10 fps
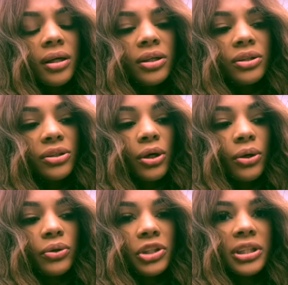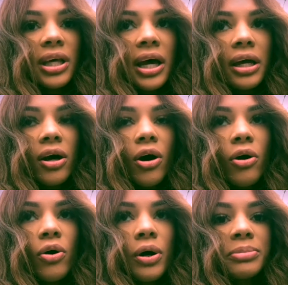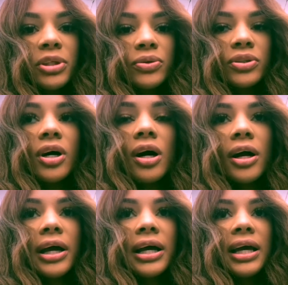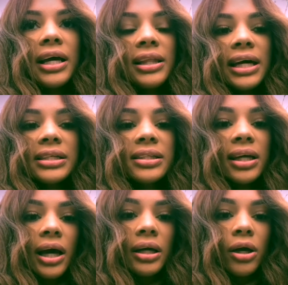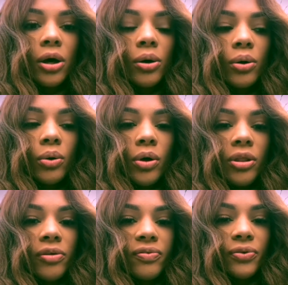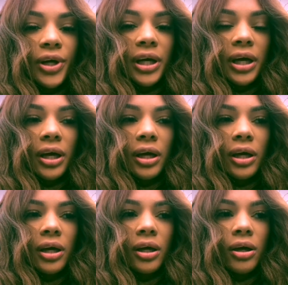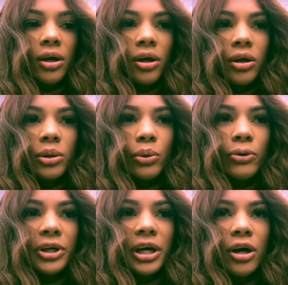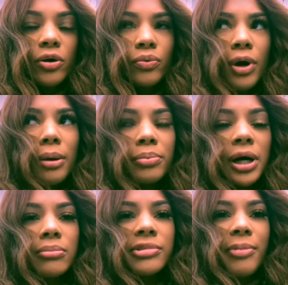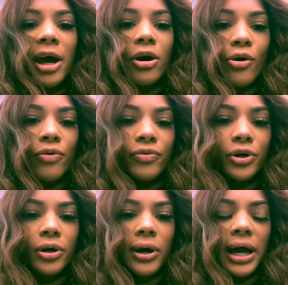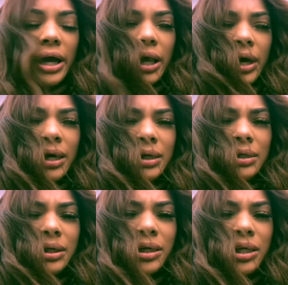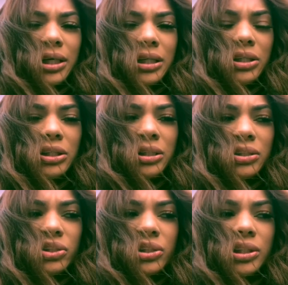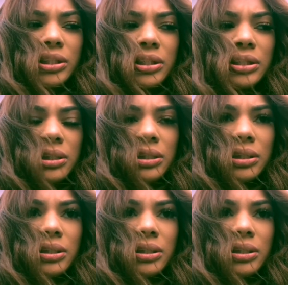so she's like, oh, I'm so sorry. Next thing I know, the freaking L'Oreal rep comes back over, and she